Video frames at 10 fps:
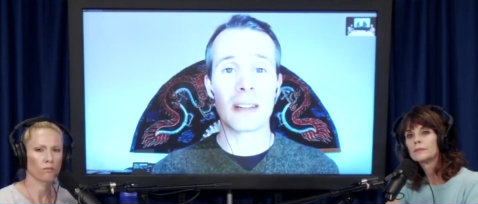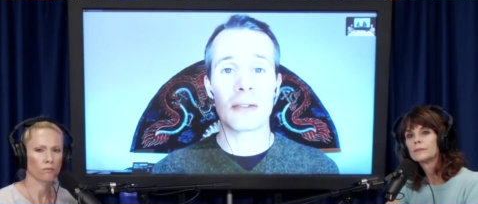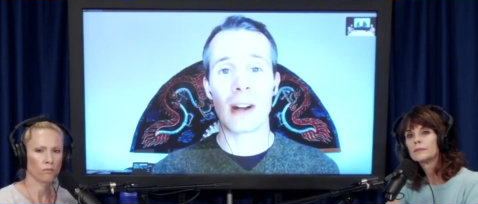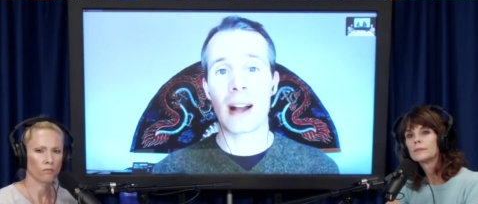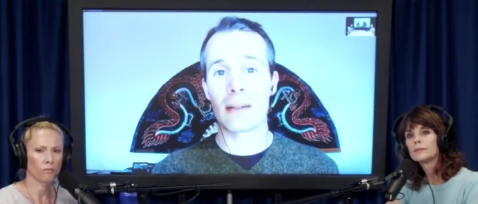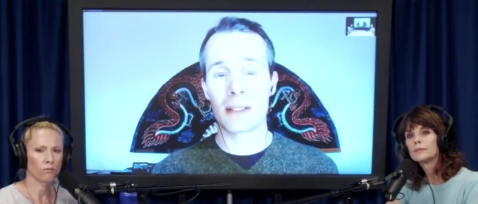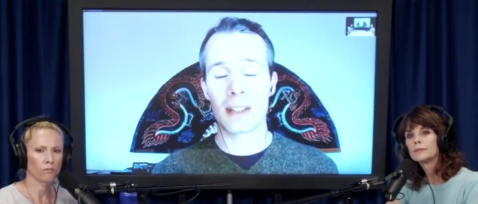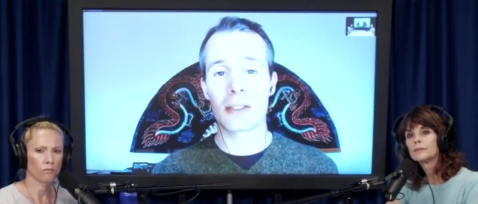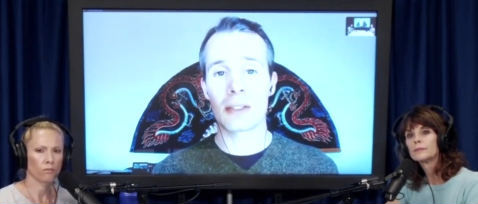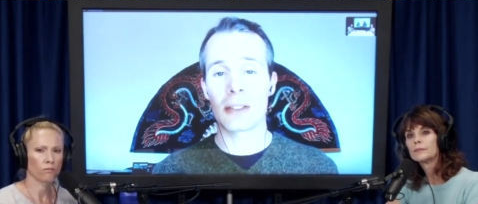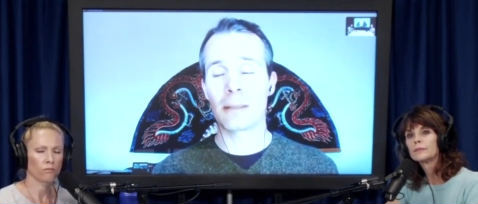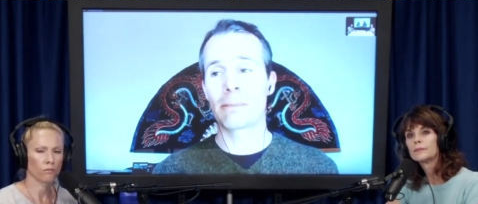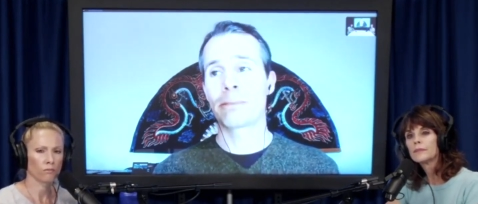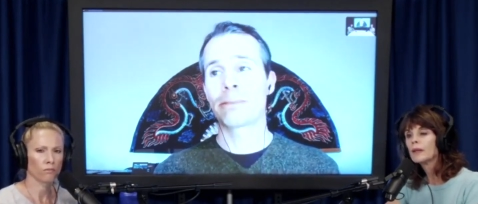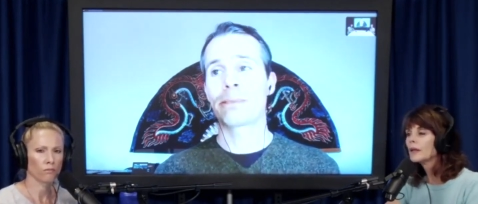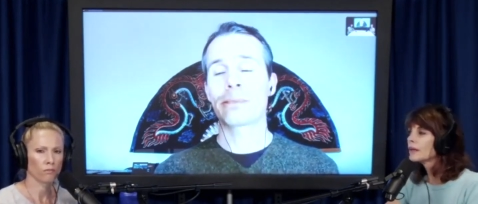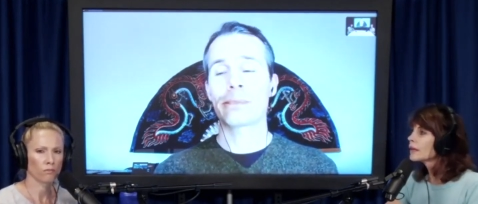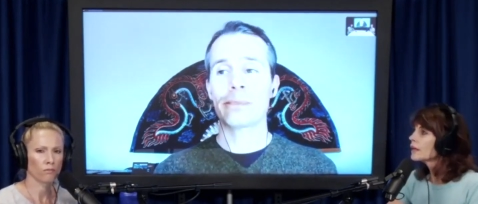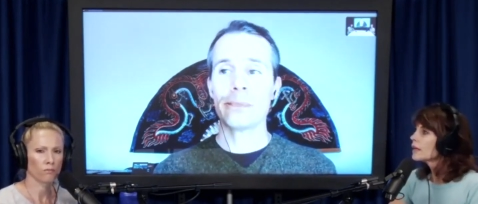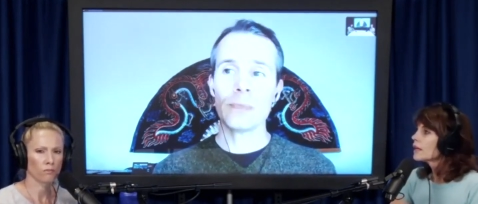Speaker 1: drive, essentially.
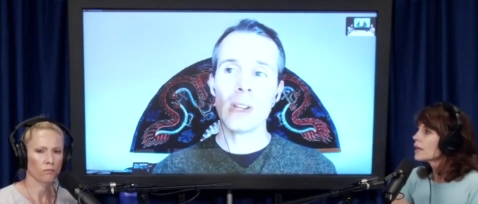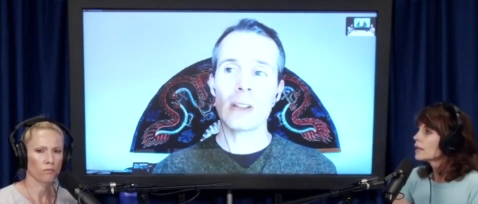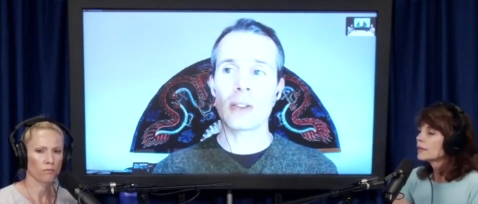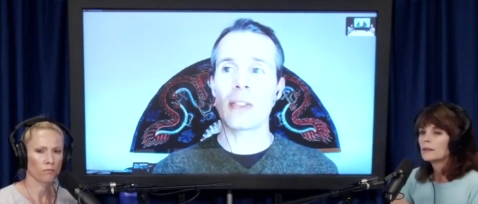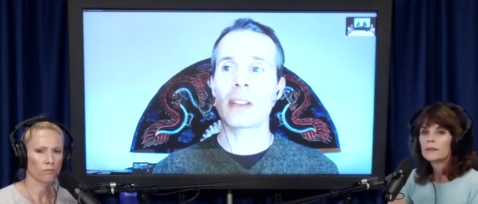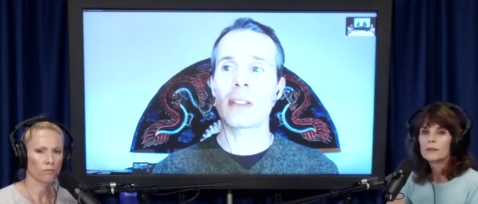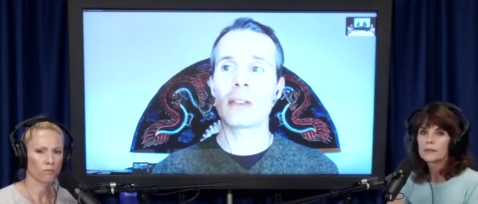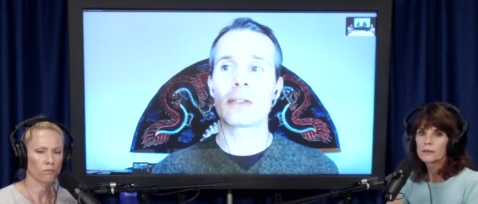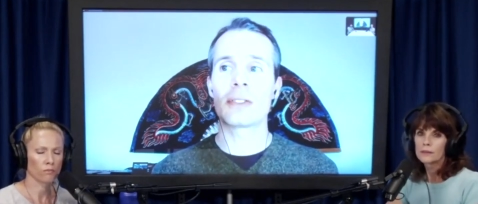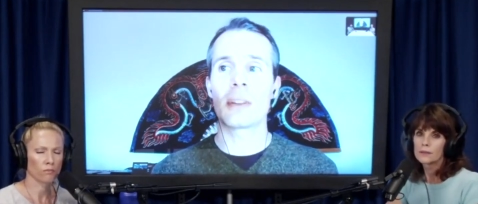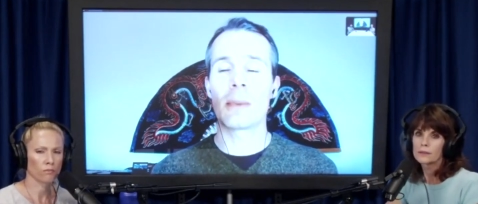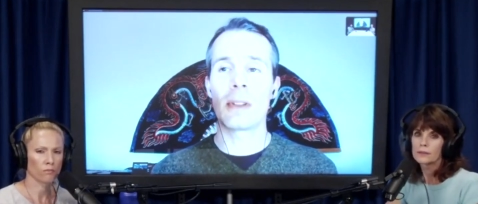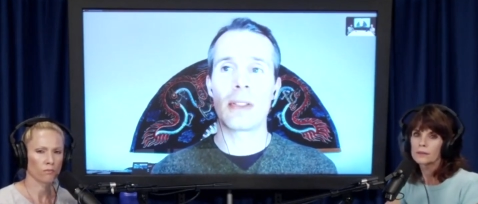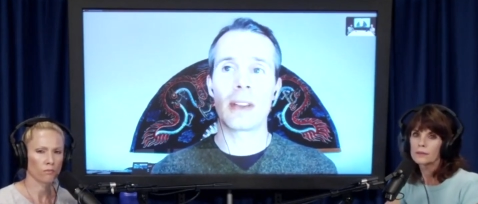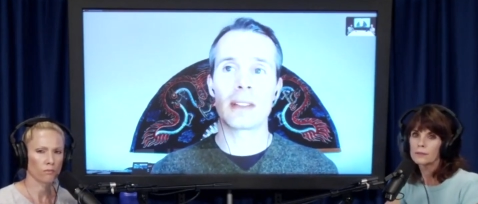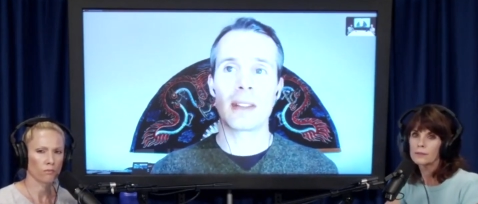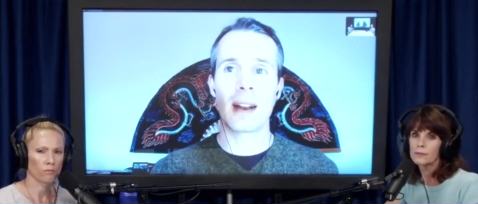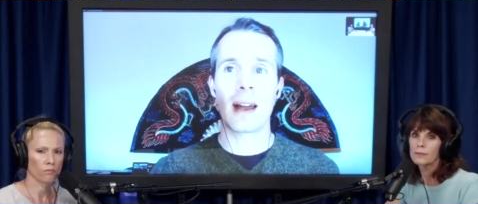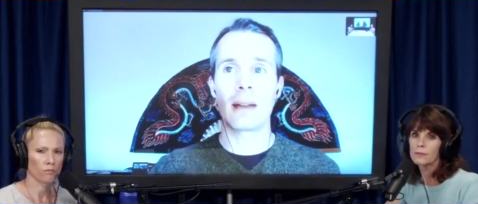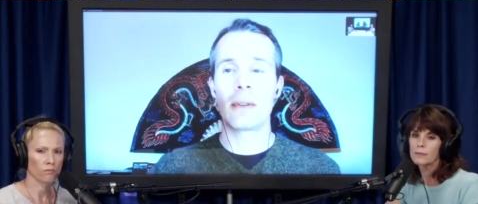So I think those are some of the things that
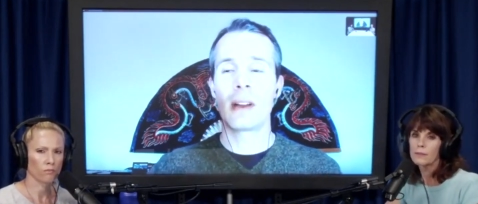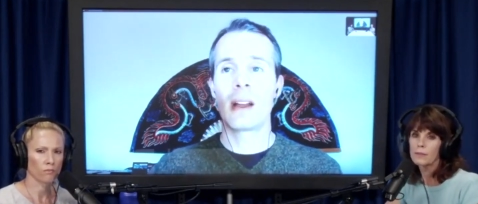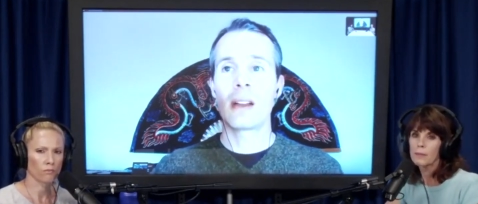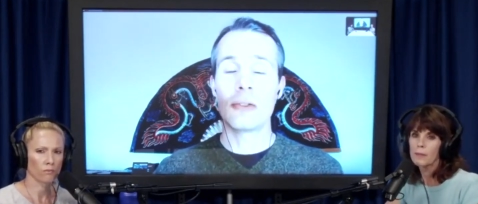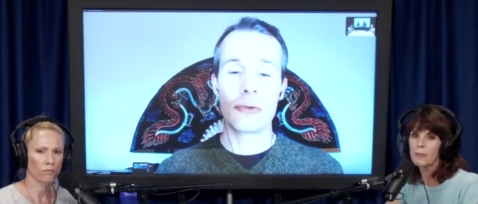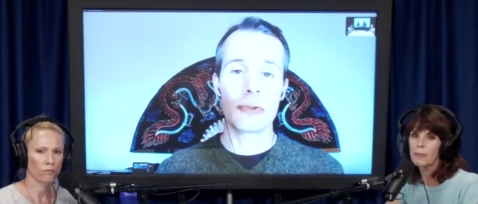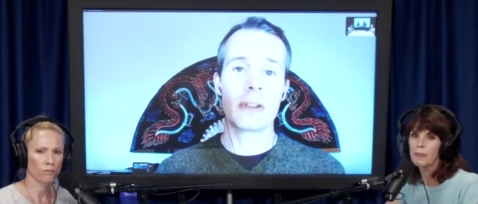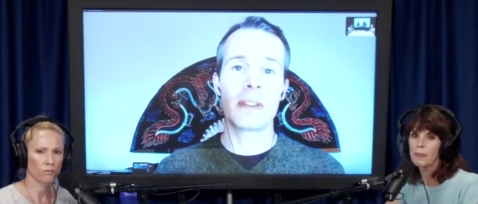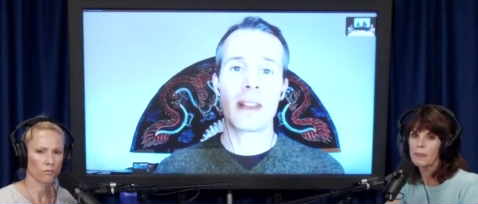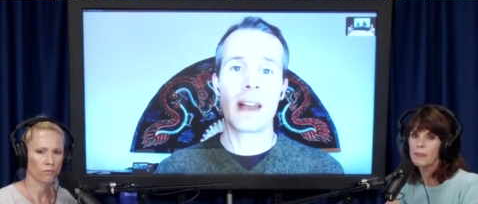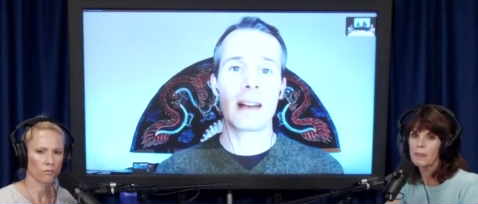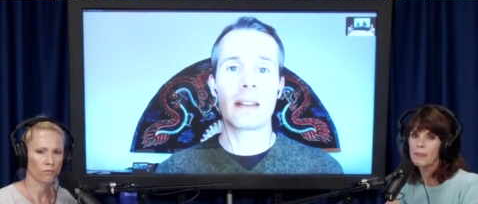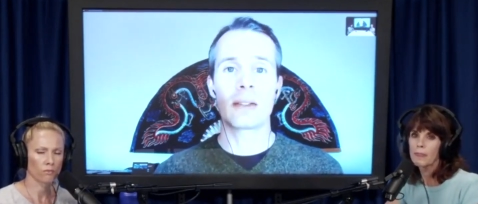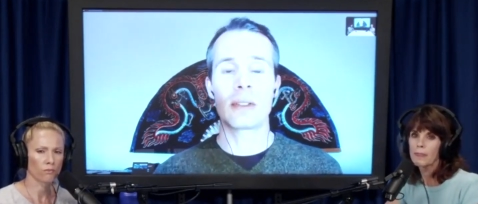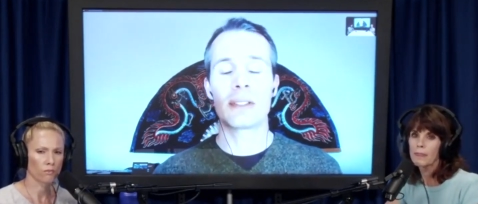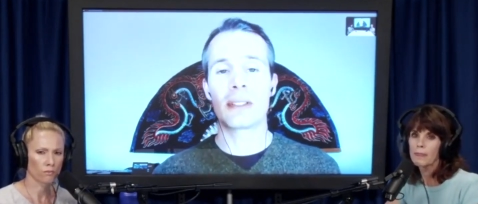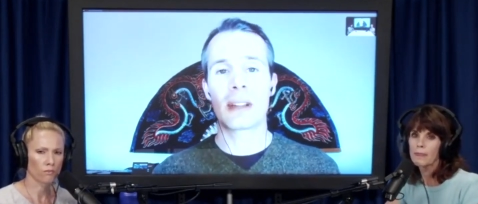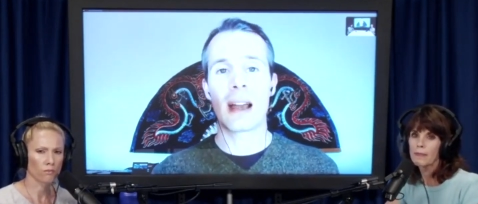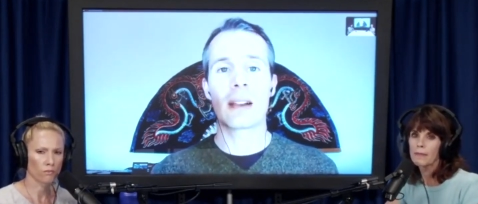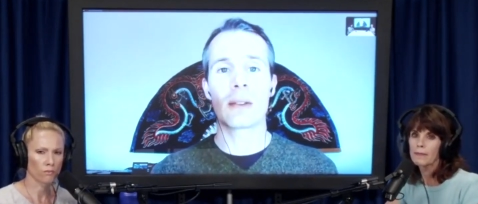have driven that increase in
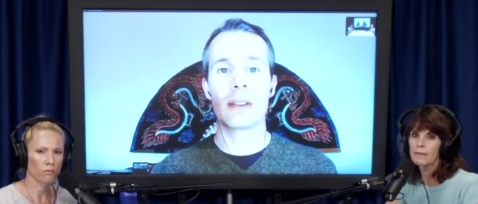calorie